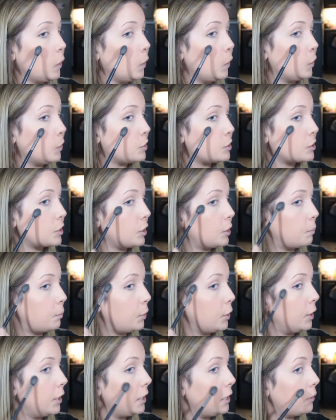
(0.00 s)
you're just going to
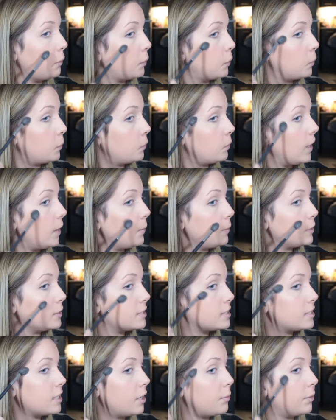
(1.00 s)
put it right where the
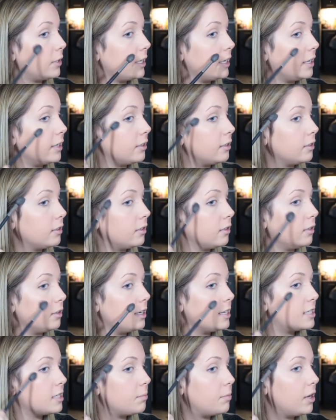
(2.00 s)
sun would hit.
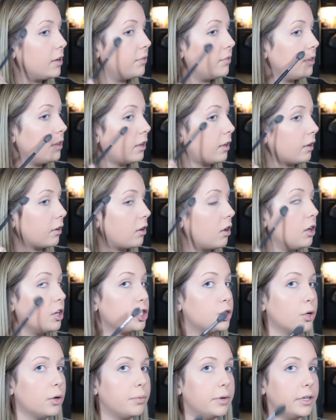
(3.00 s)
It's above the
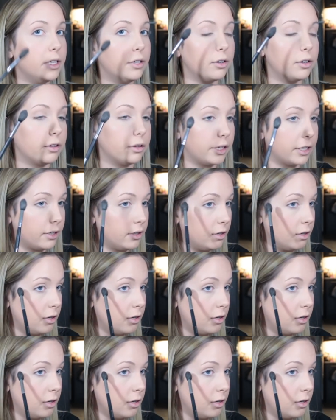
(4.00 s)
contour we did earlier.